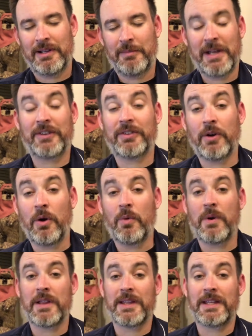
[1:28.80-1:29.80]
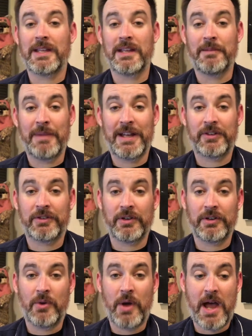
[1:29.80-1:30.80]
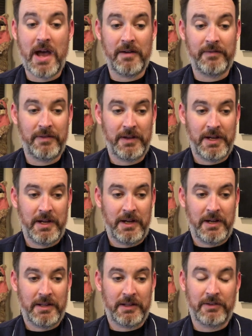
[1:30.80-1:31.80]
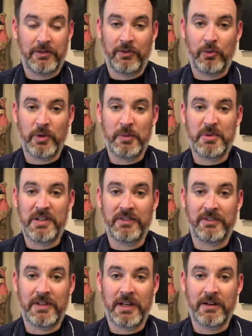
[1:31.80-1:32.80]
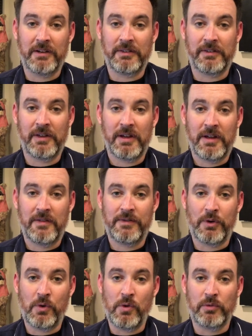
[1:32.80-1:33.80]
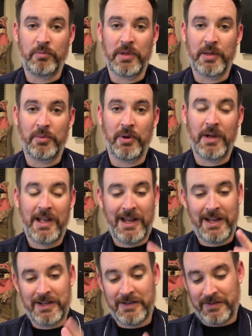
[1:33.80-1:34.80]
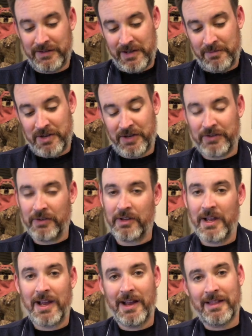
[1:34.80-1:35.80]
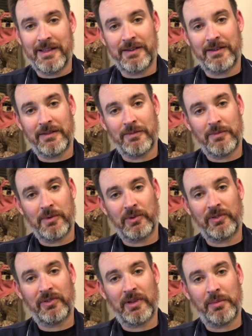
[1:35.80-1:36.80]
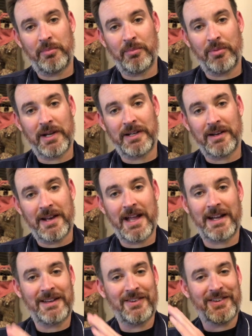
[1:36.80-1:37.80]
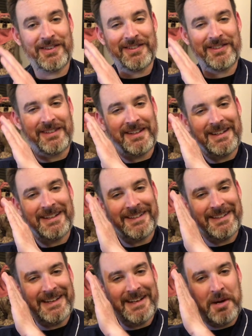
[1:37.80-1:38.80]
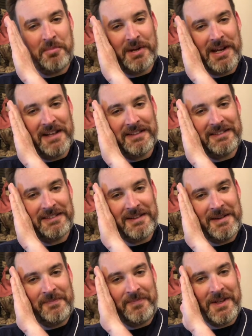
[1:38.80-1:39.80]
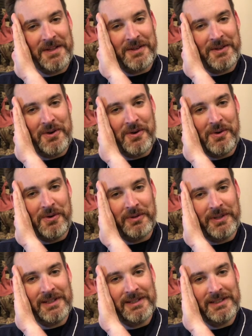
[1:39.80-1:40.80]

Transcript: Make sure, one of the key, make sure you have like those grippy stickers for old people and you just make sure that and then you won't slip break your neck and you can just lean up against the cold